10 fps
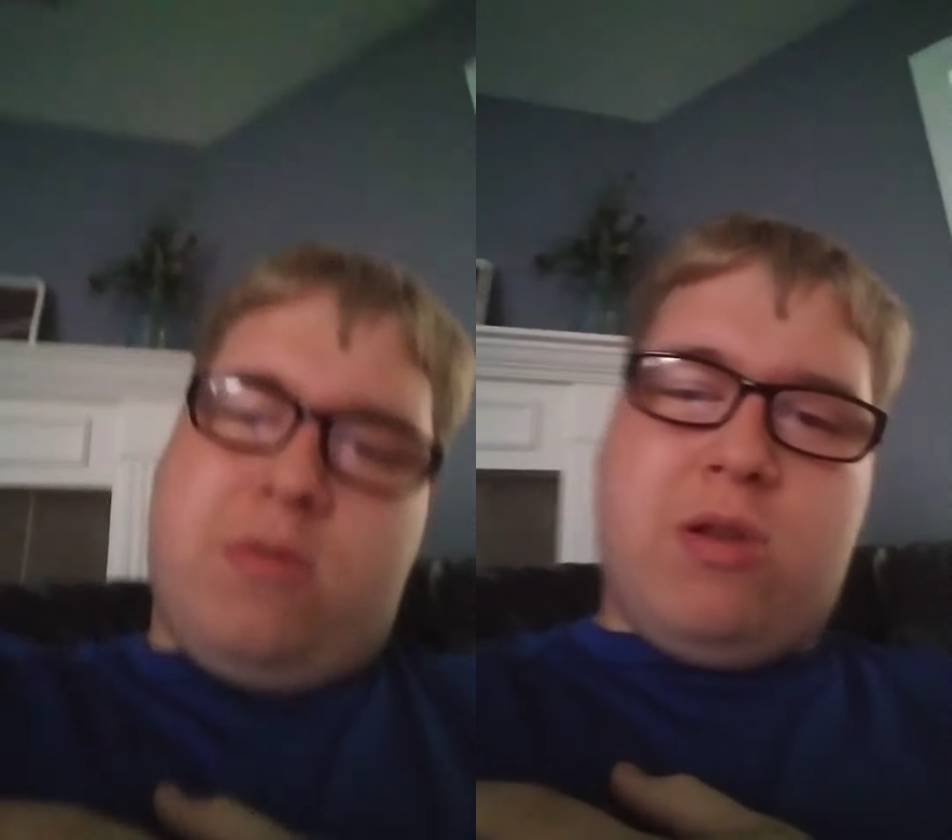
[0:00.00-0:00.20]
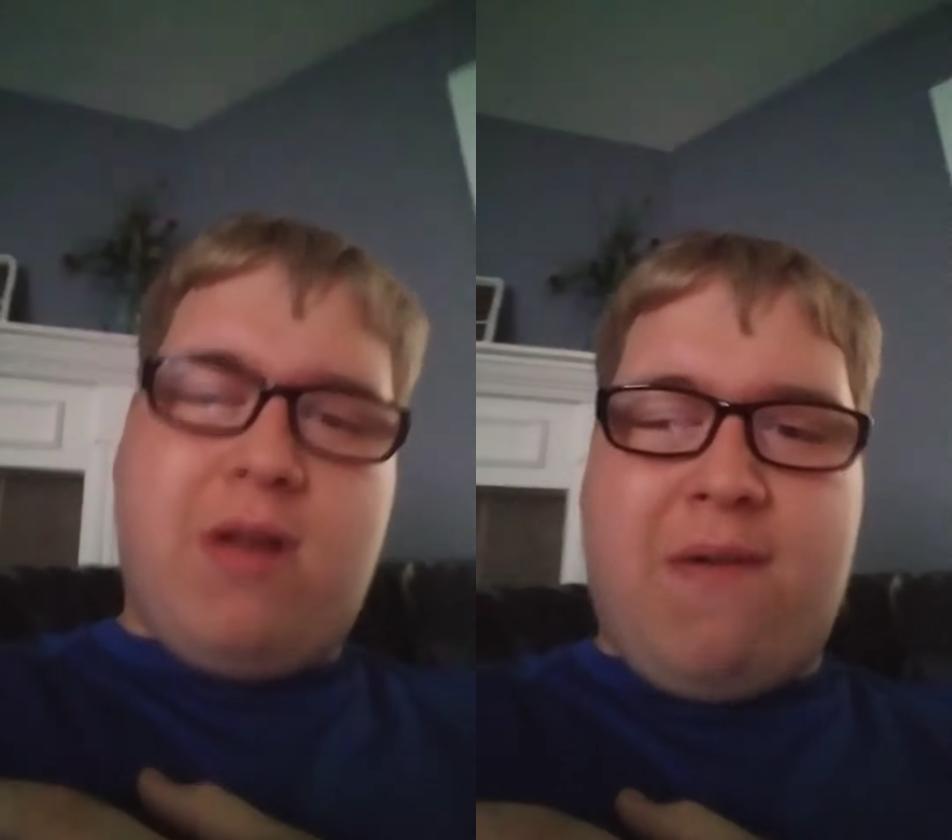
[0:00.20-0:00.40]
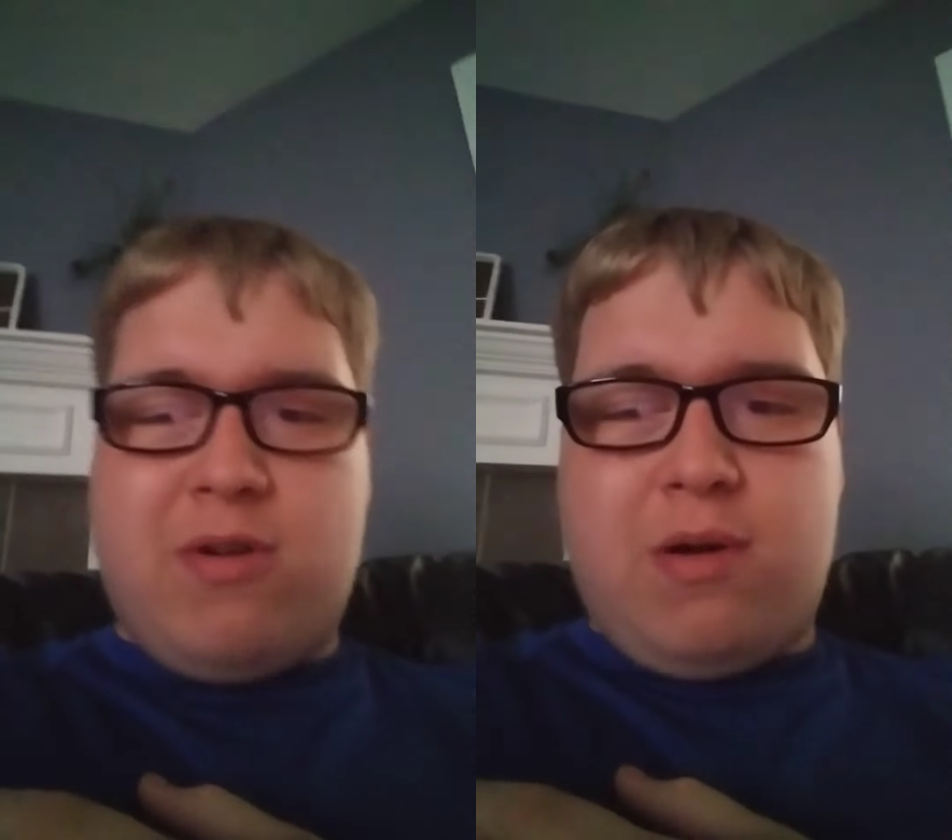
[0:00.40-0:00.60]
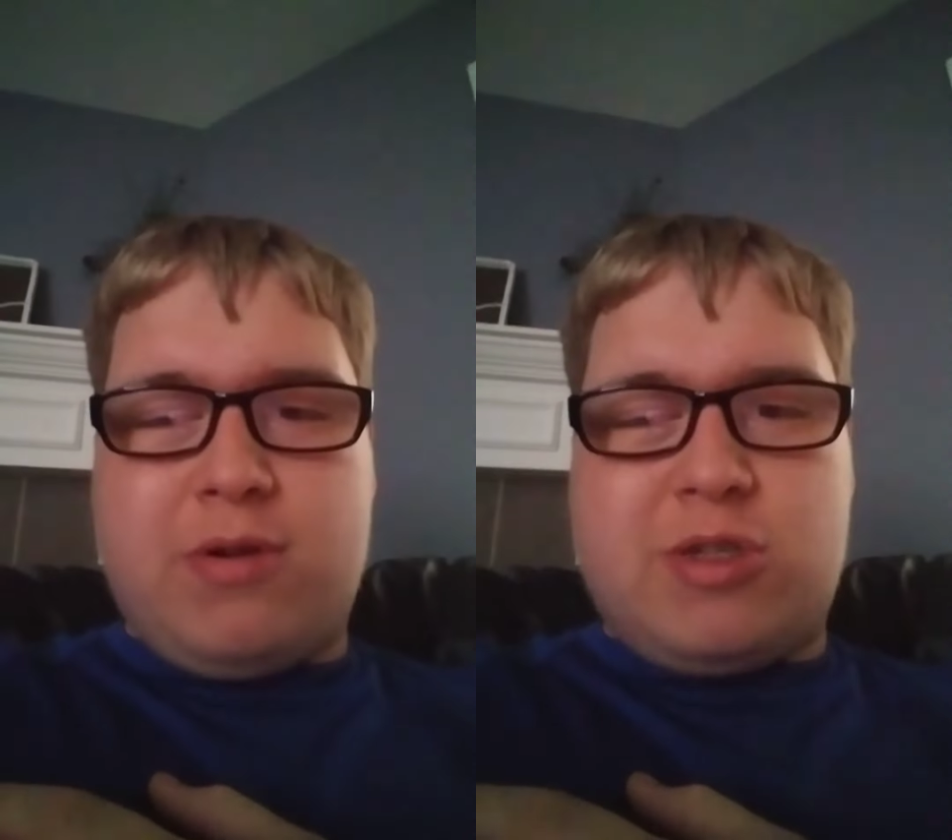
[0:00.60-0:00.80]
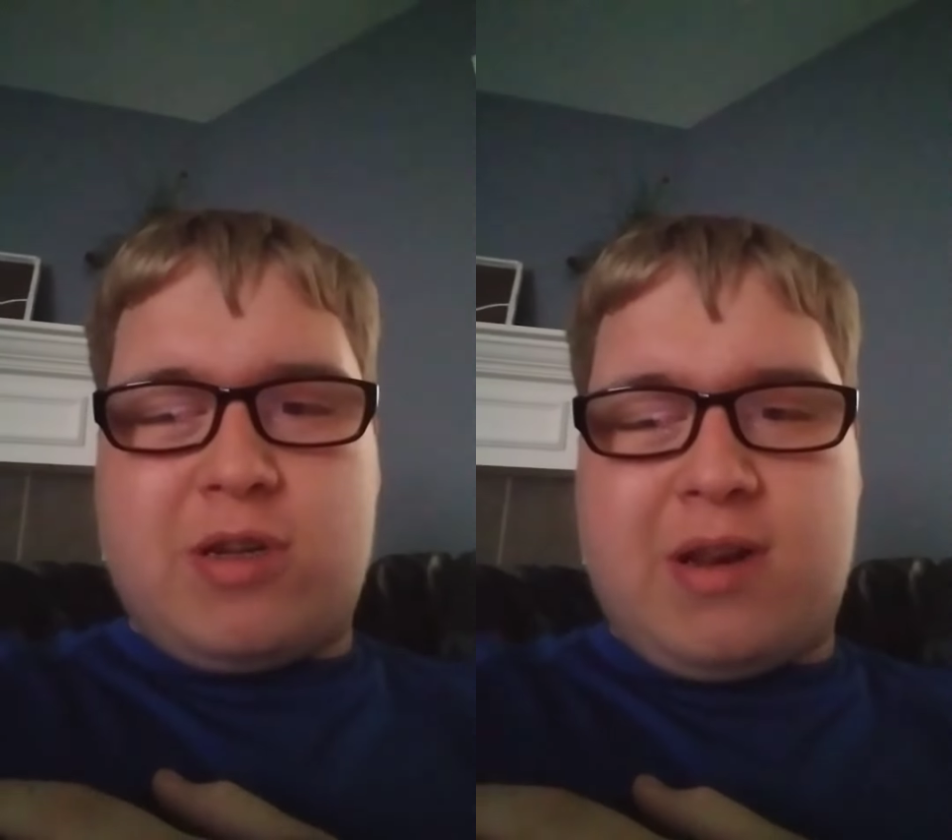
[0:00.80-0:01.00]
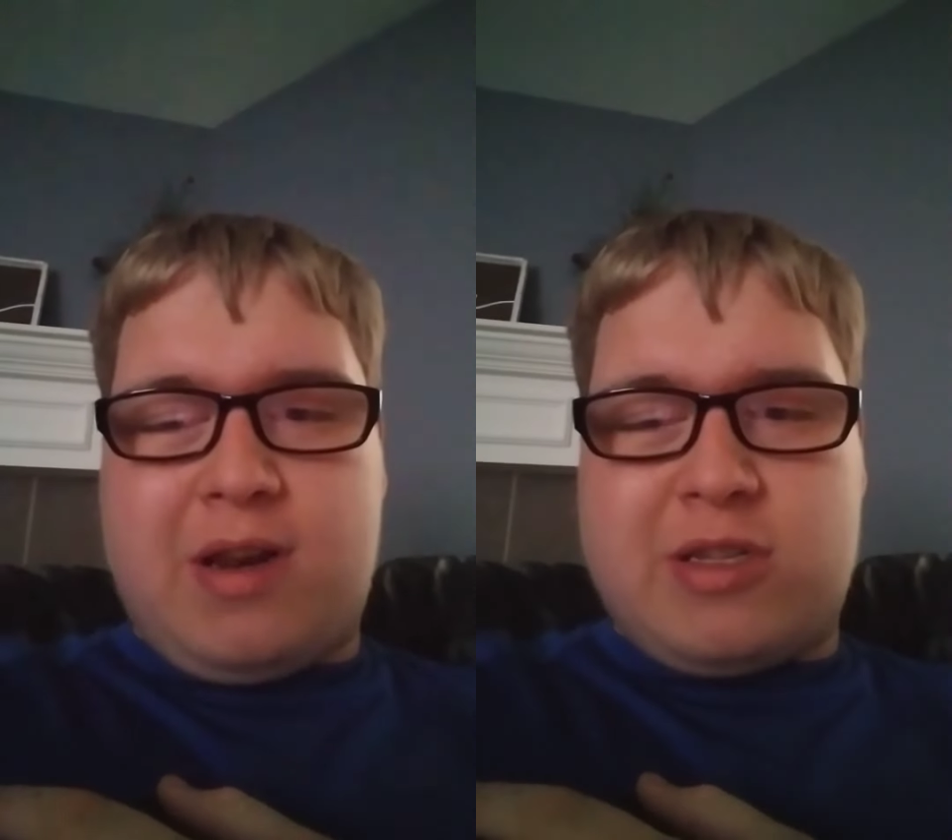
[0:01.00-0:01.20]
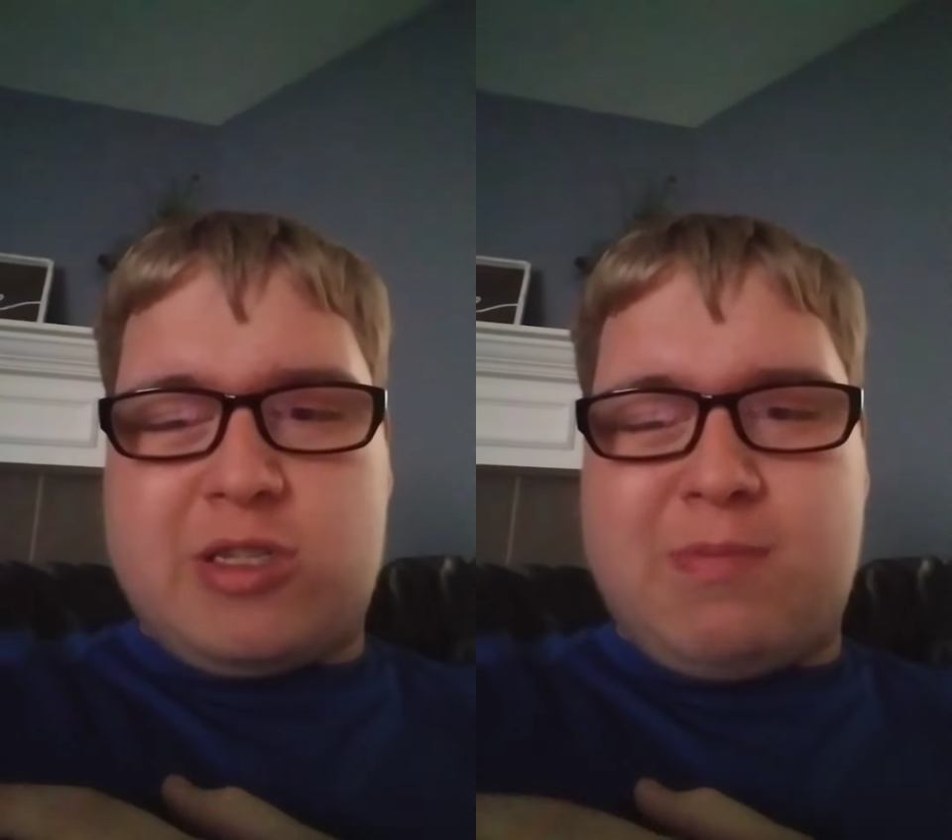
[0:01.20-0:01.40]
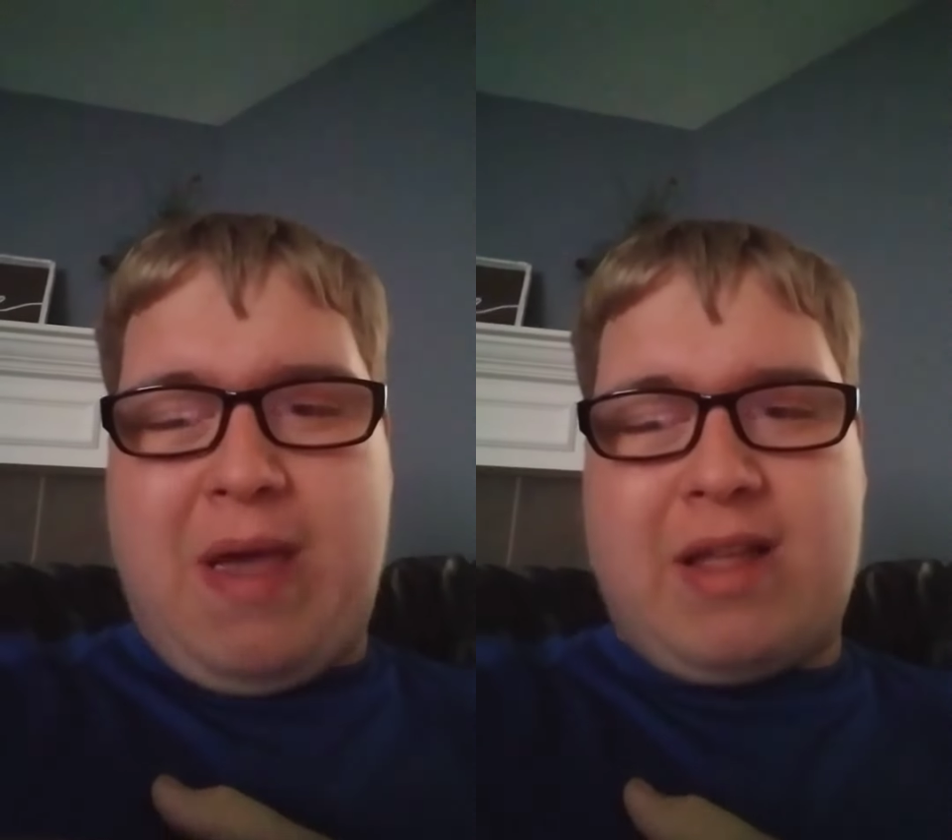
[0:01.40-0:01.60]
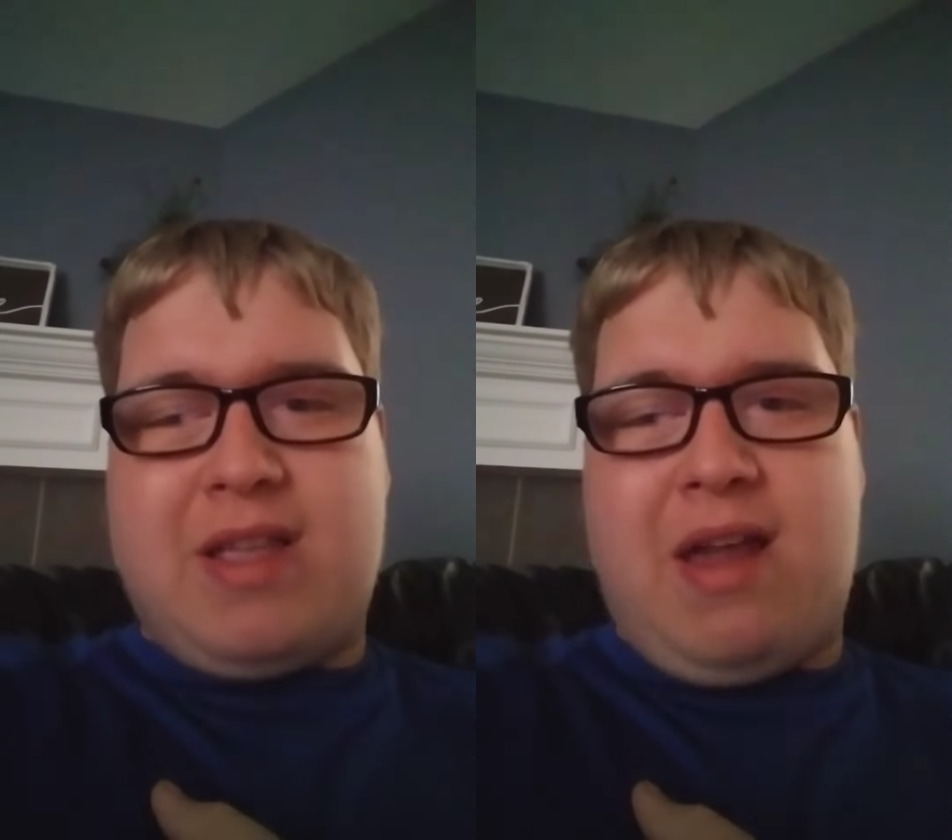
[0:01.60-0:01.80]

you never know what you can expect